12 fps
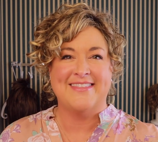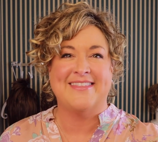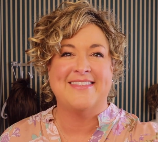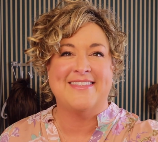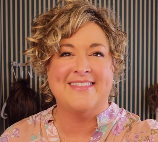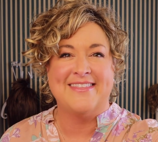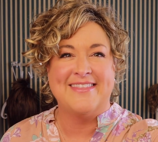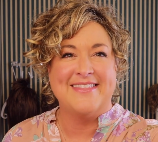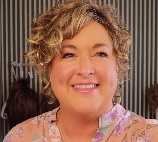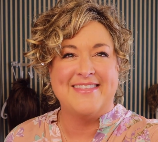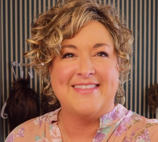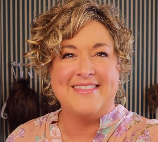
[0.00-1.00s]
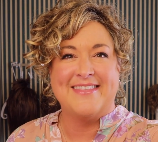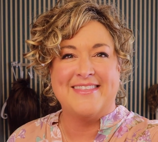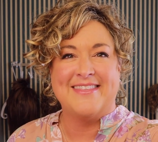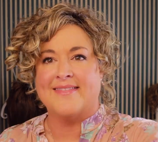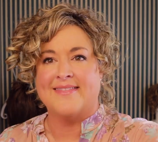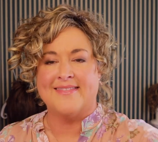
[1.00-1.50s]

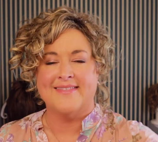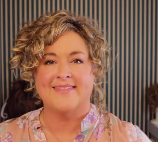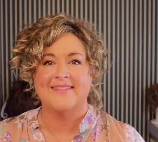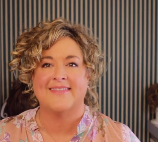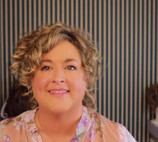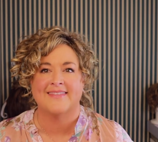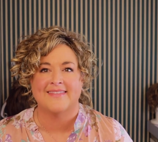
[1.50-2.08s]
(silence)